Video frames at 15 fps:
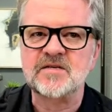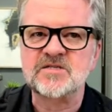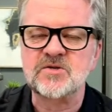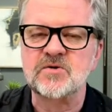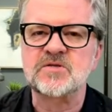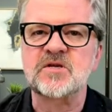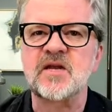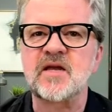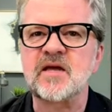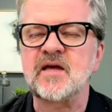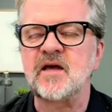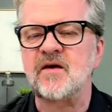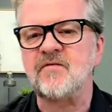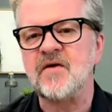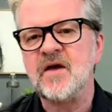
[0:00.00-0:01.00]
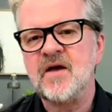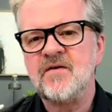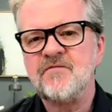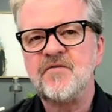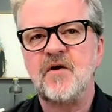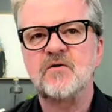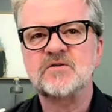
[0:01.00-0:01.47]
So it's going to give
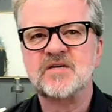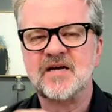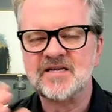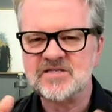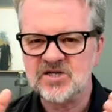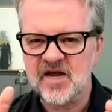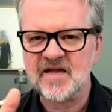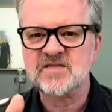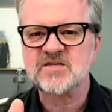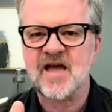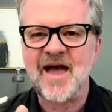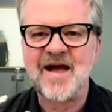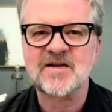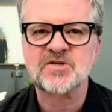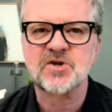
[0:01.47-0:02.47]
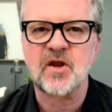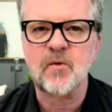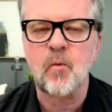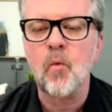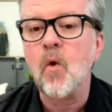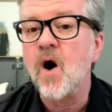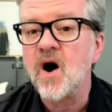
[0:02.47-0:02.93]
folks a chance to actually
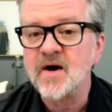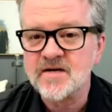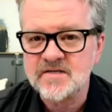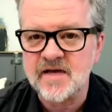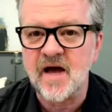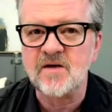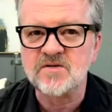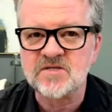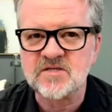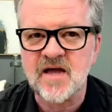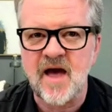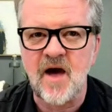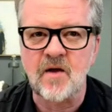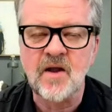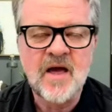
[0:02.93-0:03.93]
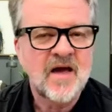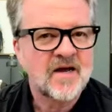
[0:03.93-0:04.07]
walk downtown,